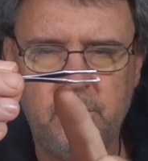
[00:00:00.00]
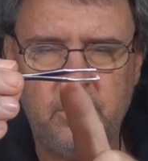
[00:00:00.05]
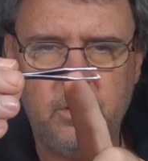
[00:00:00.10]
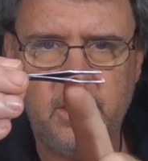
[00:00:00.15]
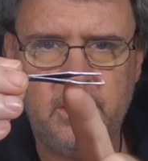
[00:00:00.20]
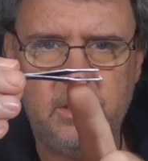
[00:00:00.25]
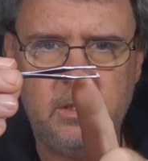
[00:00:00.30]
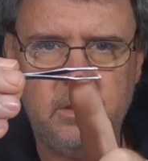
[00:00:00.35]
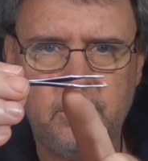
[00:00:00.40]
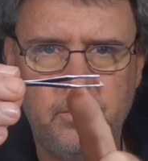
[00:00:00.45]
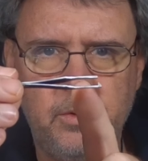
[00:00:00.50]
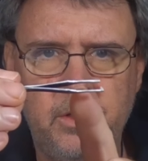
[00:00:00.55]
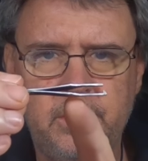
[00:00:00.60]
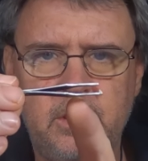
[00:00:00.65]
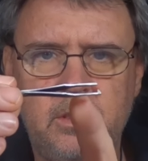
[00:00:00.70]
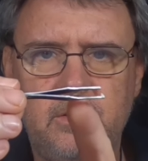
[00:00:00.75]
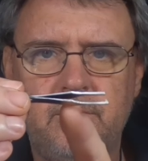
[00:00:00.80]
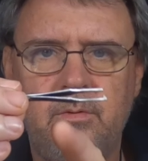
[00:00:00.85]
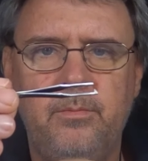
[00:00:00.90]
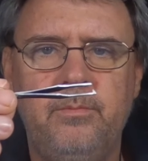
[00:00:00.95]

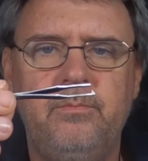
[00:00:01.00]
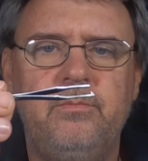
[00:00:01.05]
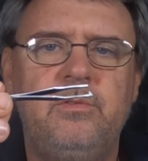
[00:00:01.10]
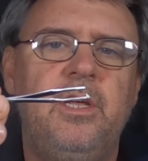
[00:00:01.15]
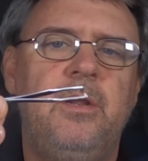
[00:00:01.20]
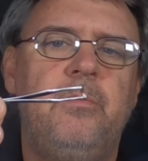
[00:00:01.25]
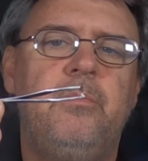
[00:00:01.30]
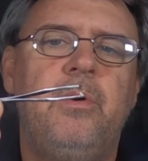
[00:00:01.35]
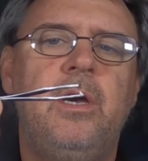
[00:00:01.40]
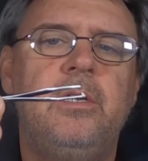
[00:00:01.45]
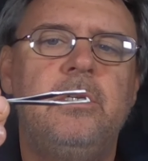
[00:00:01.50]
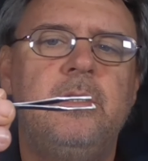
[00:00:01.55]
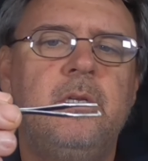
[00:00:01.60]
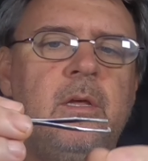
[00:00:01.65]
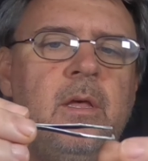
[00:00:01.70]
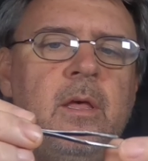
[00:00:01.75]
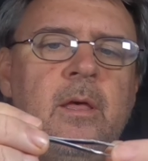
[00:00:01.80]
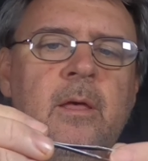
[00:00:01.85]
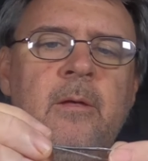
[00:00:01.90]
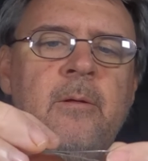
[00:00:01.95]
tweezers for 10 bucks,
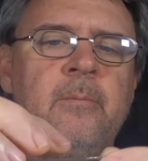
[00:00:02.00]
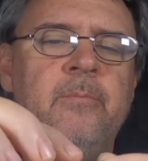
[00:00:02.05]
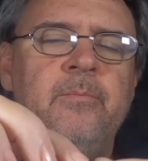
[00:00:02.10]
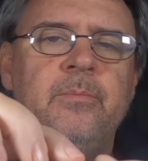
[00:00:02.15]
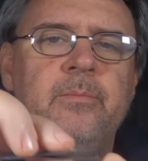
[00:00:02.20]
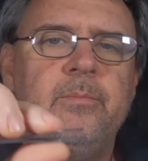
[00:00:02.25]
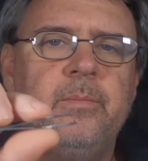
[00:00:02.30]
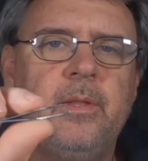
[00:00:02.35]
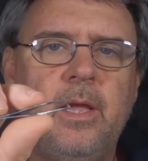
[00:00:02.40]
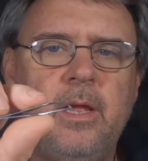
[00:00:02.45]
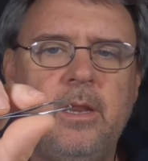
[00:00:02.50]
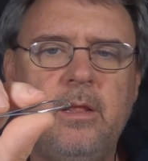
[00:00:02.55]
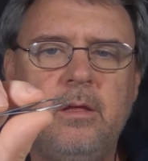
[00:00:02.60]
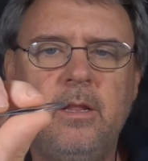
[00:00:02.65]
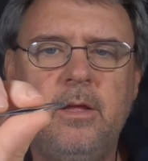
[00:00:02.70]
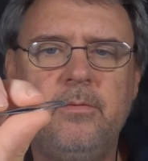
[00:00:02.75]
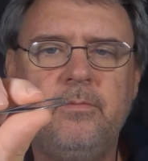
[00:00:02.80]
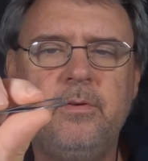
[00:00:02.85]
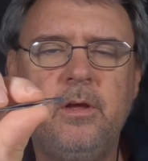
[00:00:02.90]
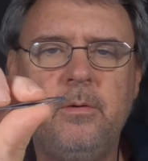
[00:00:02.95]
and you'll
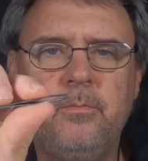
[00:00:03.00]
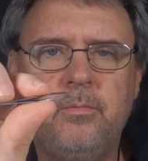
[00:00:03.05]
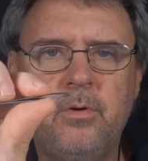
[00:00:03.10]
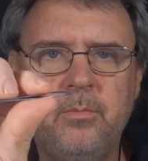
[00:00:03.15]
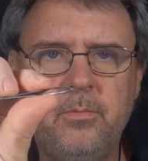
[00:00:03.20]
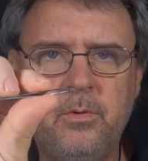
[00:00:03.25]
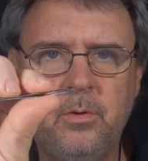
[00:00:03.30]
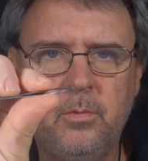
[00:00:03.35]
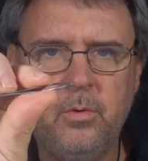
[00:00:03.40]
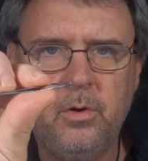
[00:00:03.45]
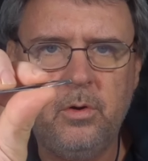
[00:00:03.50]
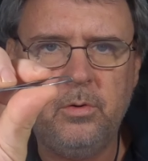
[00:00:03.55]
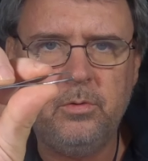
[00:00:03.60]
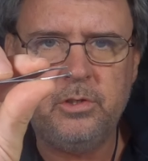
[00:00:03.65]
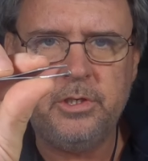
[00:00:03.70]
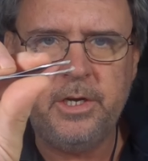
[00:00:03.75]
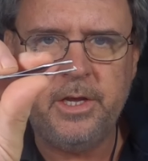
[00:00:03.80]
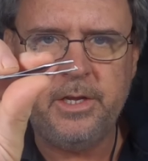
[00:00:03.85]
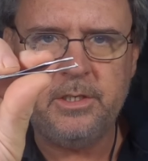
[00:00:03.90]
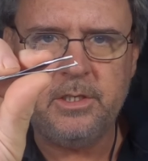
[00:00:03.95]
have no problem in the world
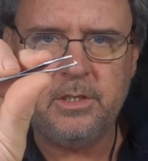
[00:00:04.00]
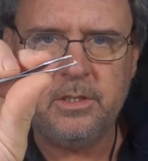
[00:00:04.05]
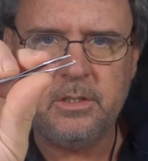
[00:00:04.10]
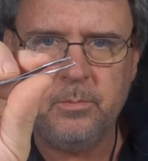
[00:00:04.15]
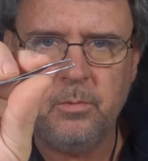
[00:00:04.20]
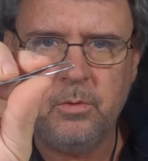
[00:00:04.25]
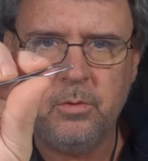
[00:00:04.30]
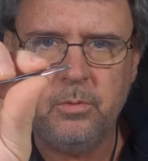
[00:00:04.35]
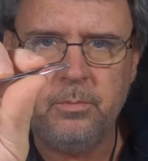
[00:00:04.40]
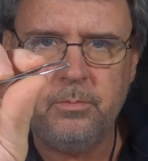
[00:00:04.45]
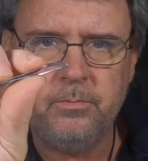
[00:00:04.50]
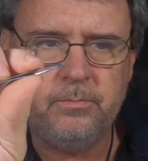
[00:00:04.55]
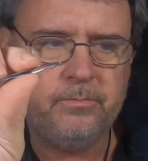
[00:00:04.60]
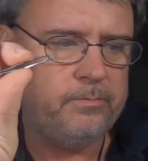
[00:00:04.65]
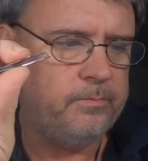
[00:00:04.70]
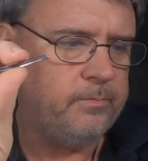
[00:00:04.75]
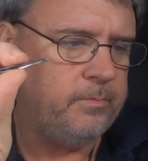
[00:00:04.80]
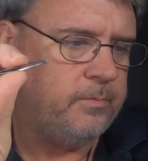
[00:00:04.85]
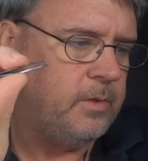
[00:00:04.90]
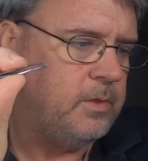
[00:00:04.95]
changing small
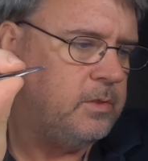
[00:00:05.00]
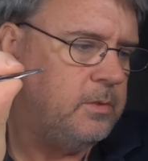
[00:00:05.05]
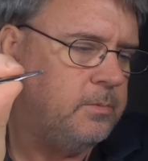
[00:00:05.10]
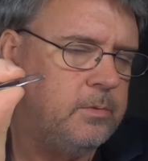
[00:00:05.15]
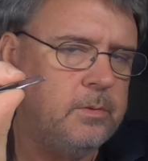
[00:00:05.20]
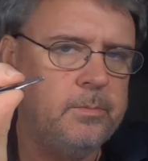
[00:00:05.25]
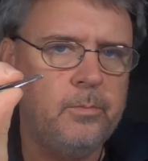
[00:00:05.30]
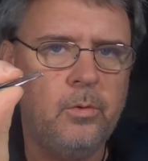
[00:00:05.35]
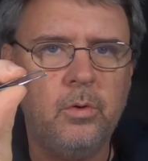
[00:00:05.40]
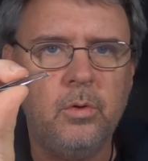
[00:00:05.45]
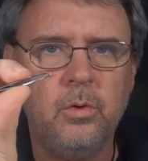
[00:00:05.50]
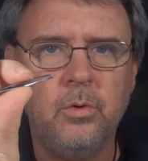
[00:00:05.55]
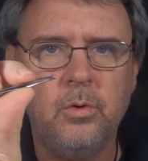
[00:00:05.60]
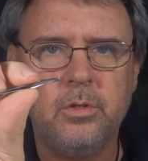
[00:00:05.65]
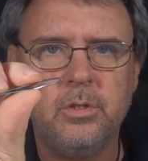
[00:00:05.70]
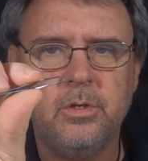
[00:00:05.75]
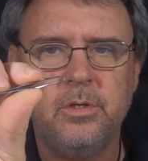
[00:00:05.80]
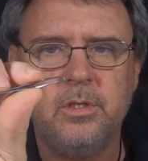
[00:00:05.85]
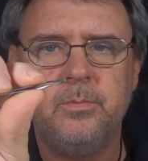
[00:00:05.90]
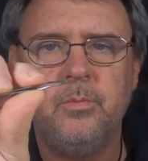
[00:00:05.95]

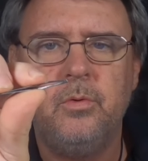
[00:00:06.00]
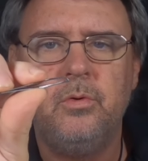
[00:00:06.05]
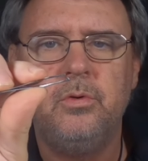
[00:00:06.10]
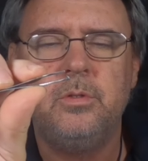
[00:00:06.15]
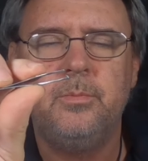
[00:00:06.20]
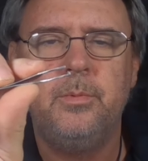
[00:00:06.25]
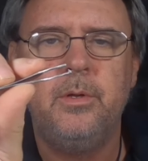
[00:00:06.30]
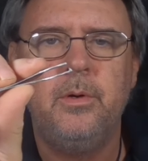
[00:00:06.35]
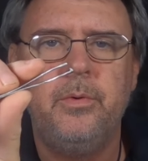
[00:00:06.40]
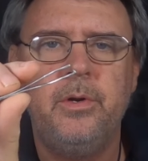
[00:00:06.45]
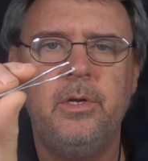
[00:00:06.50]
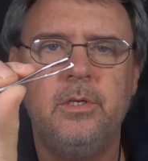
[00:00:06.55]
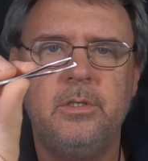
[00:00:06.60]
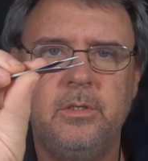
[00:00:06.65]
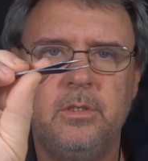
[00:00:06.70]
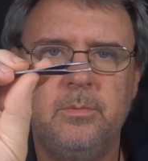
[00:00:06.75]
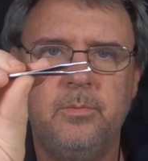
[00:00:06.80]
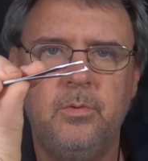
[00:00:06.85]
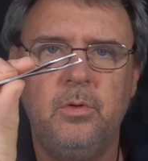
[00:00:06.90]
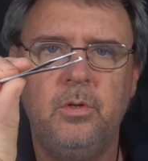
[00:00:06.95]
hooks on small split rings on
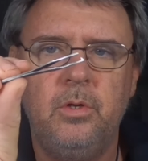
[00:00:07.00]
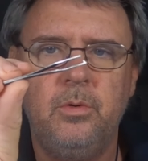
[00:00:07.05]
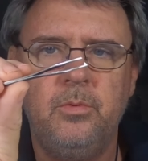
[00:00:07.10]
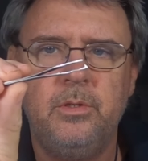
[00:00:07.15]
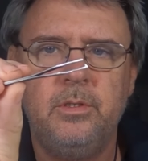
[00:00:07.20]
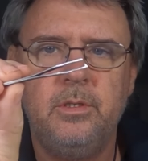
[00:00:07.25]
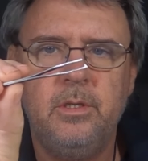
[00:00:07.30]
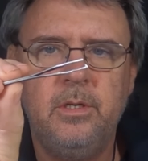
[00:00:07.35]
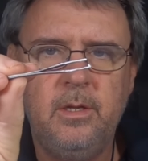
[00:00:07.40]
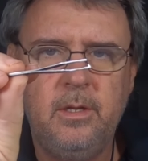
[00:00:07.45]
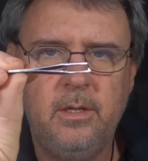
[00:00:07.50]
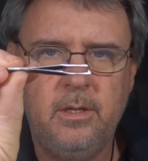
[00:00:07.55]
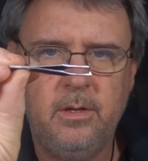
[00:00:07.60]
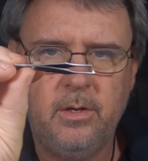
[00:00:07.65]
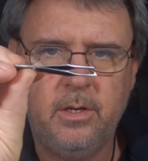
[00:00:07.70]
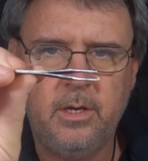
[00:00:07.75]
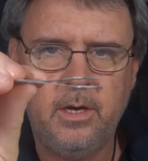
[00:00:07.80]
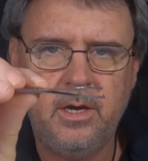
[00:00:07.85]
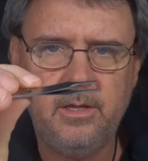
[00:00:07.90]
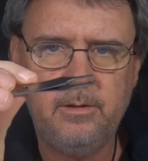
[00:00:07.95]
small lures.
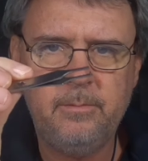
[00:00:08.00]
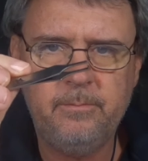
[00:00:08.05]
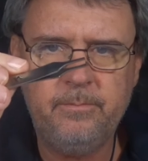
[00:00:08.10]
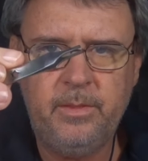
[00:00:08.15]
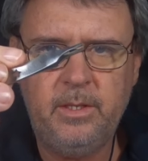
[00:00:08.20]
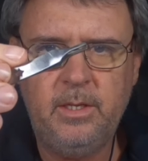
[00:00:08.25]
Okay.